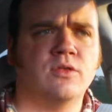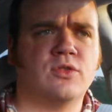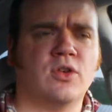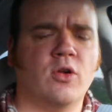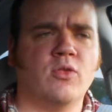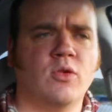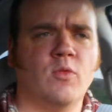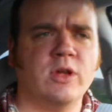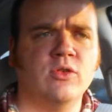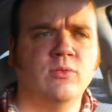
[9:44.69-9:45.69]
So
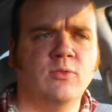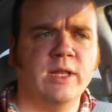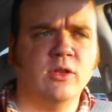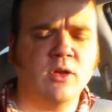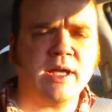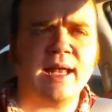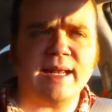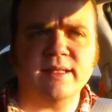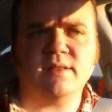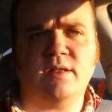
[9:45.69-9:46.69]
when we look
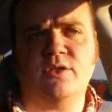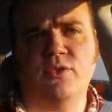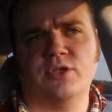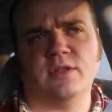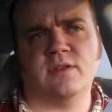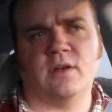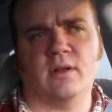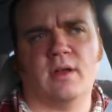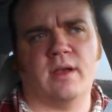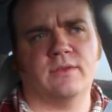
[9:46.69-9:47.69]
at institutions in
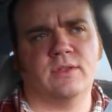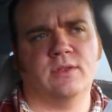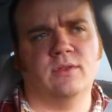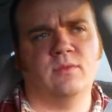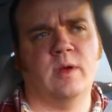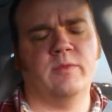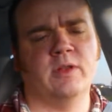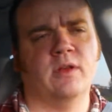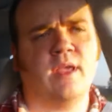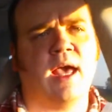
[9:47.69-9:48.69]
our lives, when we
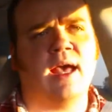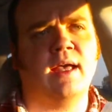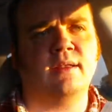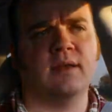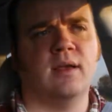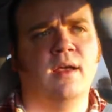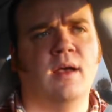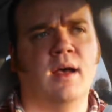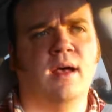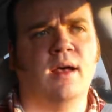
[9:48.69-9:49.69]
look at
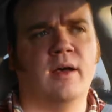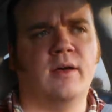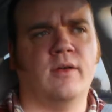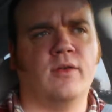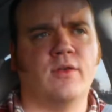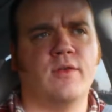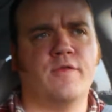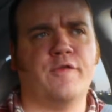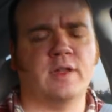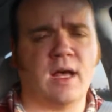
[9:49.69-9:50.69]

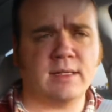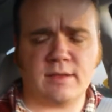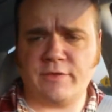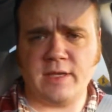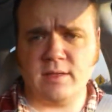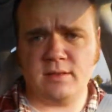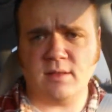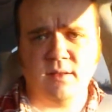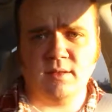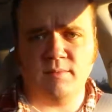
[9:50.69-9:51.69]

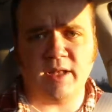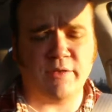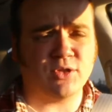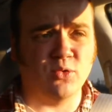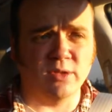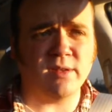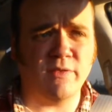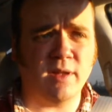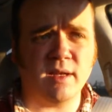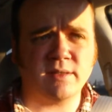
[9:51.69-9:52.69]
philosophies, like schools of
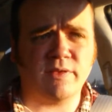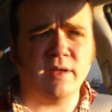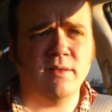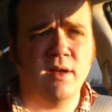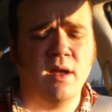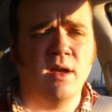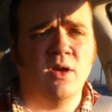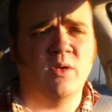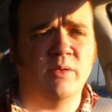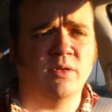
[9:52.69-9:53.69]
philosophy,
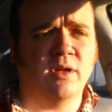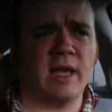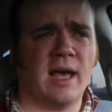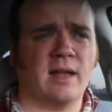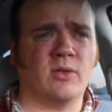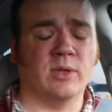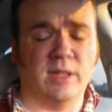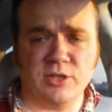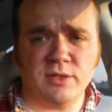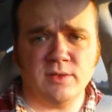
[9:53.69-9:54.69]
when we look at
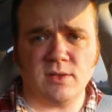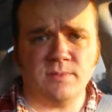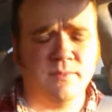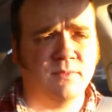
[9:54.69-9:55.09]
religions,